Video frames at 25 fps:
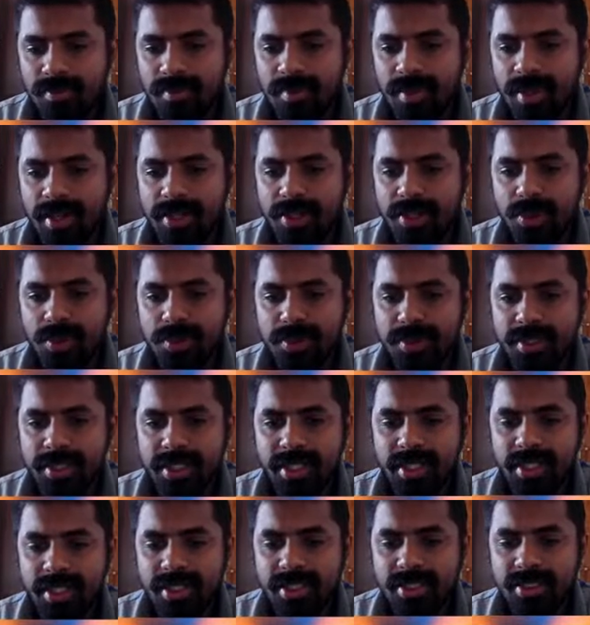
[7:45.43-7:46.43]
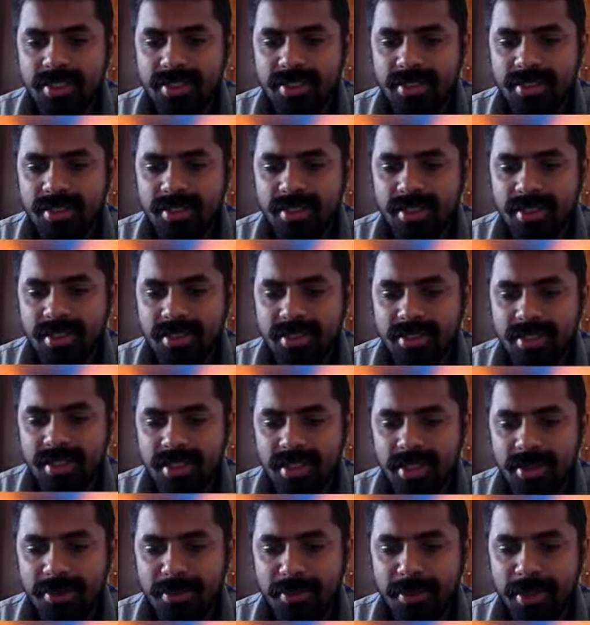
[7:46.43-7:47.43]
I don't think there is
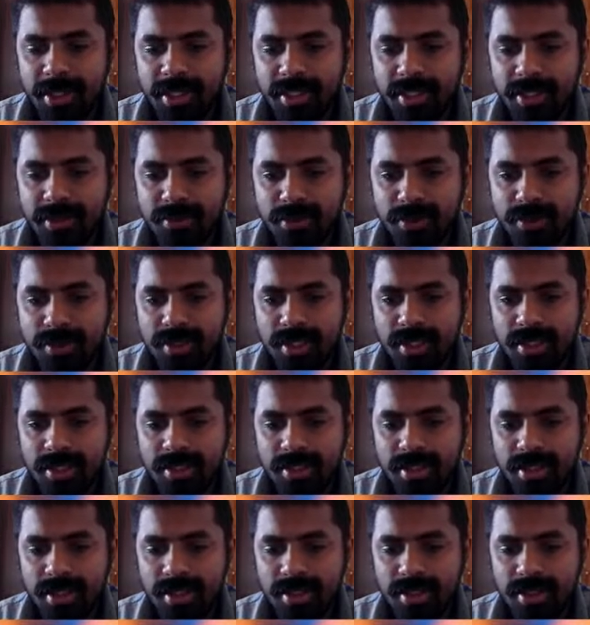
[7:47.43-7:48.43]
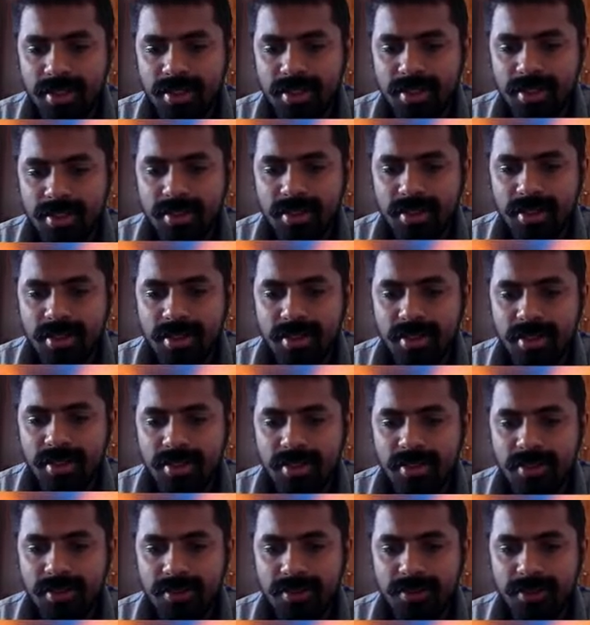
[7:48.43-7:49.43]
any better move than that.
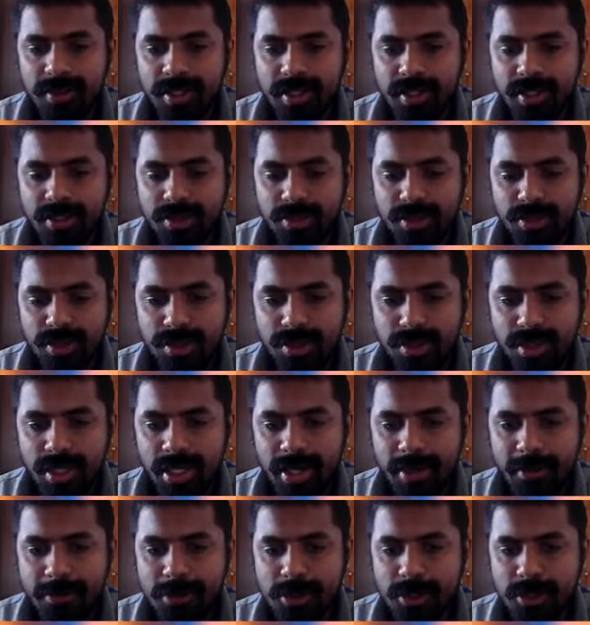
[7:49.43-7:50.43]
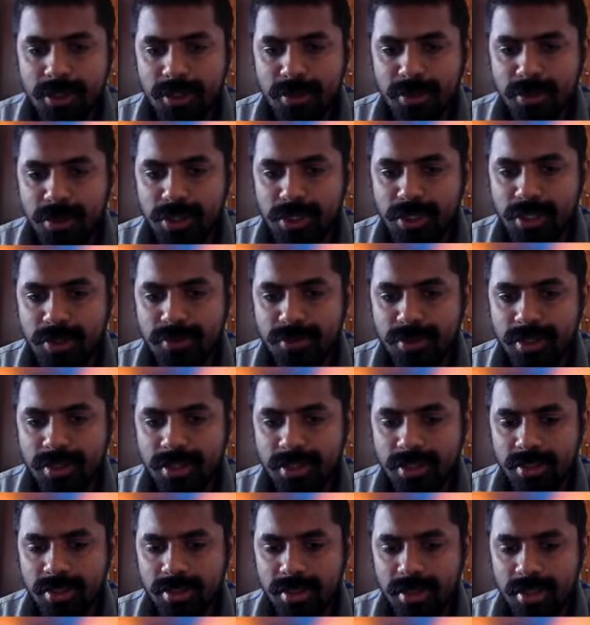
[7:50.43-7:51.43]
We can go to capture the bishop with
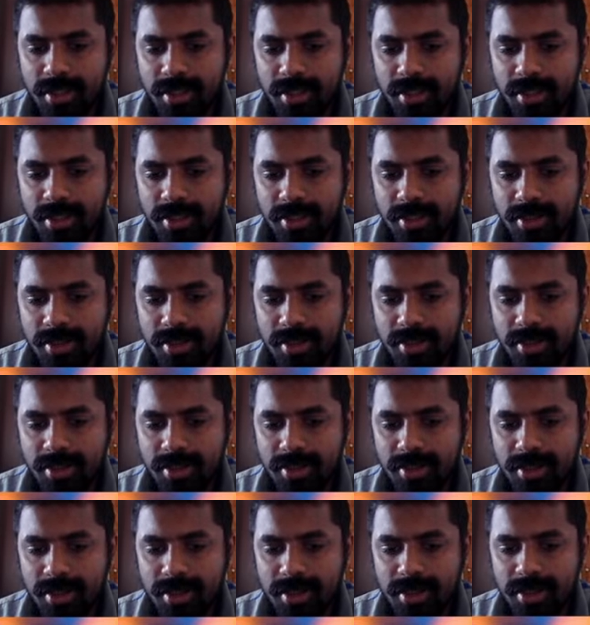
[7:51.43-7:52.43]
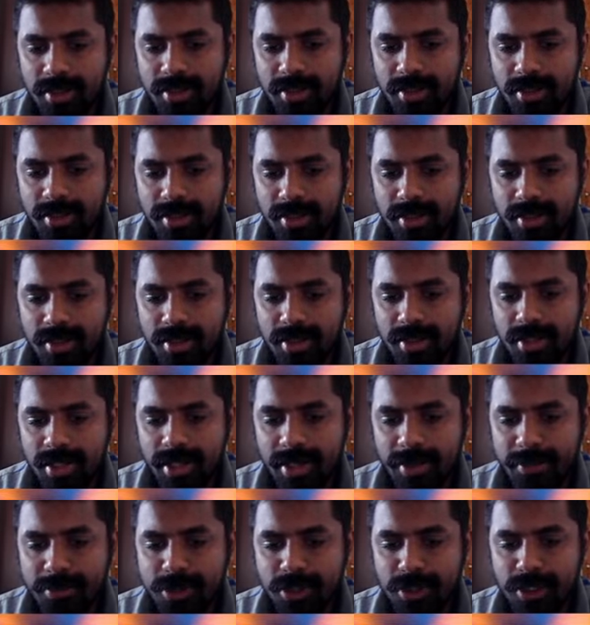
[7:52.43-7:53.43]
our knight. Yeah,
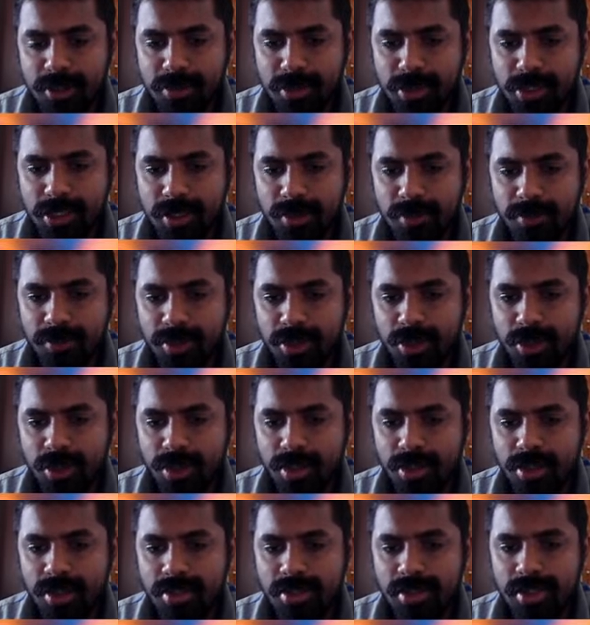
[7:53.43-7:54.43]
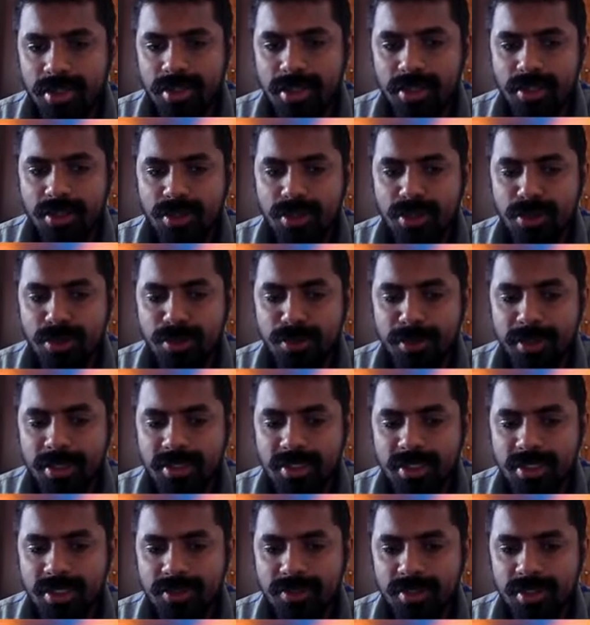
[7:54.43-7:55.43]
capture the bishop. We got 2
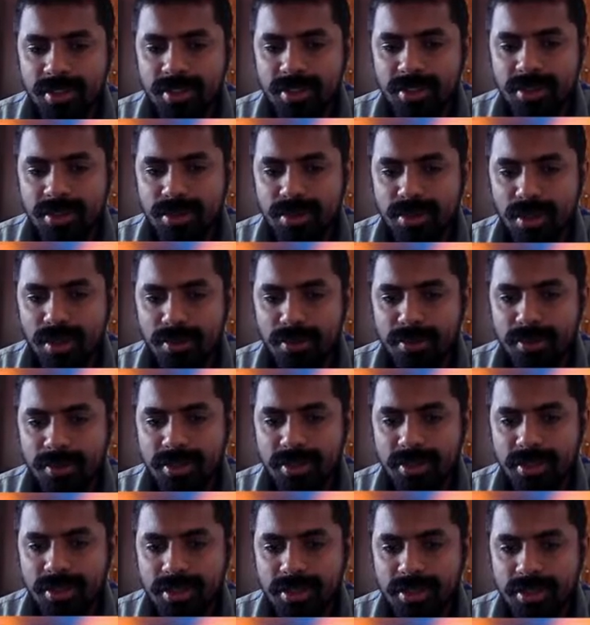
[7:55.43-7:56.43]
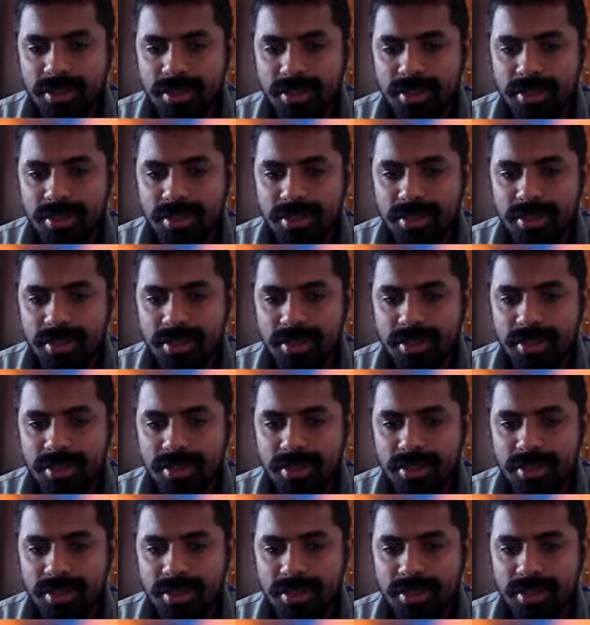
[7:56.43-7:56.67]
pieces for rook compensation.